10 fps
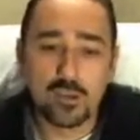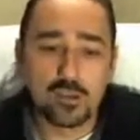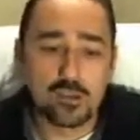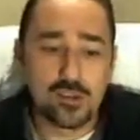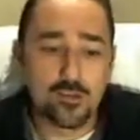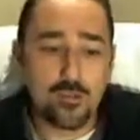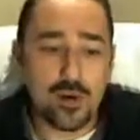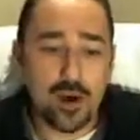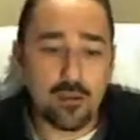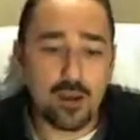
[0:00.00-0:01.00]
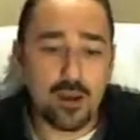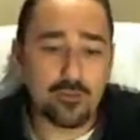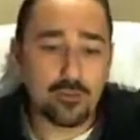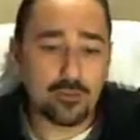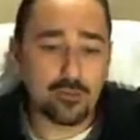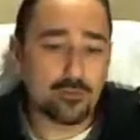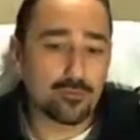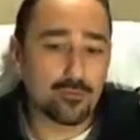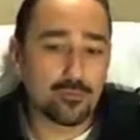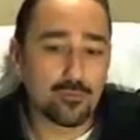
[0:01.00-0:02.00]
Simple bottom line, folks.
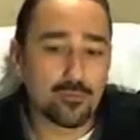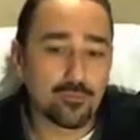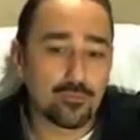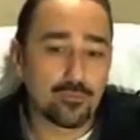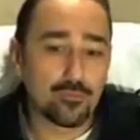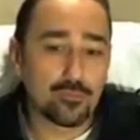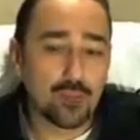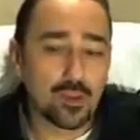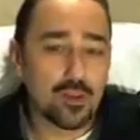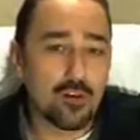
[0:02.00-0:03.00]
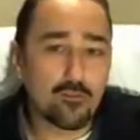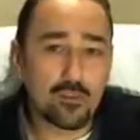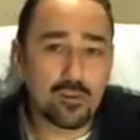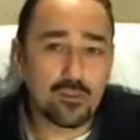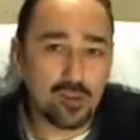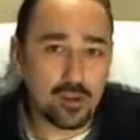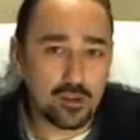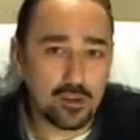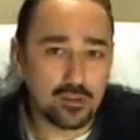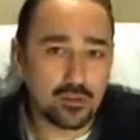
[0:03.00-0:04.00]
The government is not
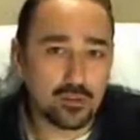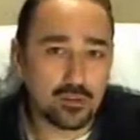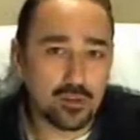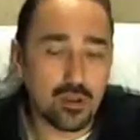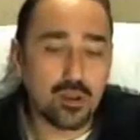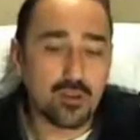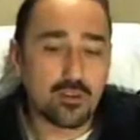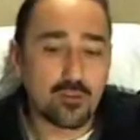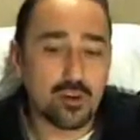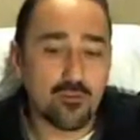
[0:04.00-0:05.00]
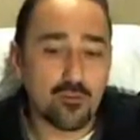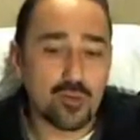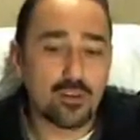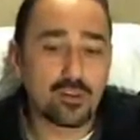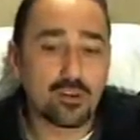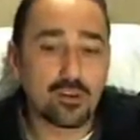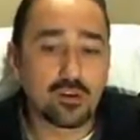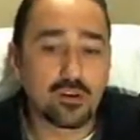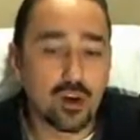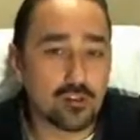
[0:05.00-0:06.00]
in control. The government is
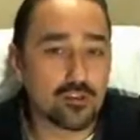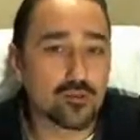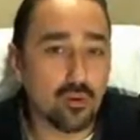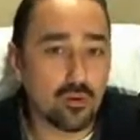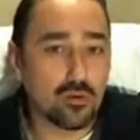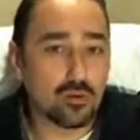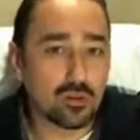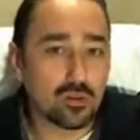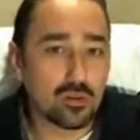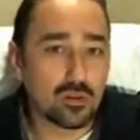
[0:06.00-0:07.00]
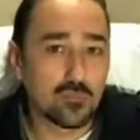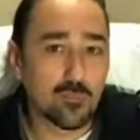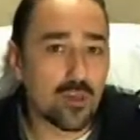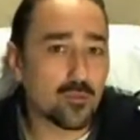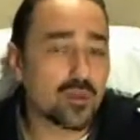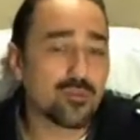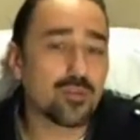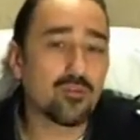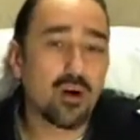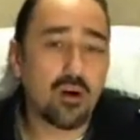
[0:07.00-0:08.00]
controlled by the
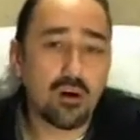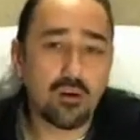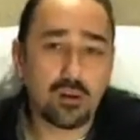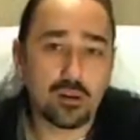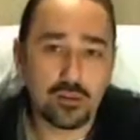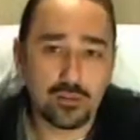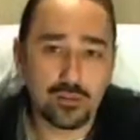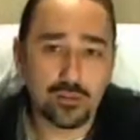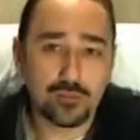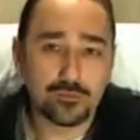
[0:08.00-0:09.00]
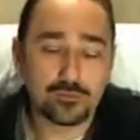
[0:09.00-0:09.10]
people who are in control.